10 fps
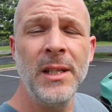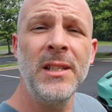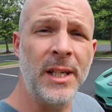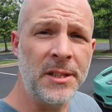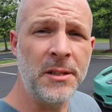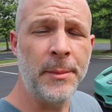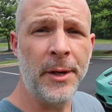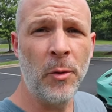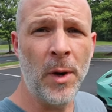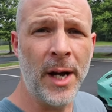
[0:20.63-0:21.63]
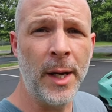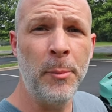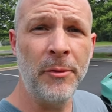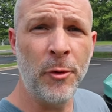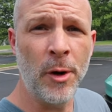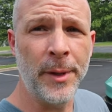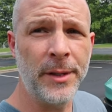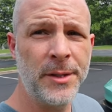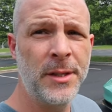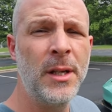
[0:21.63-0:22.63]
Tesla Model Y
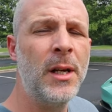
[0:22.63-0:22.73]
Performance.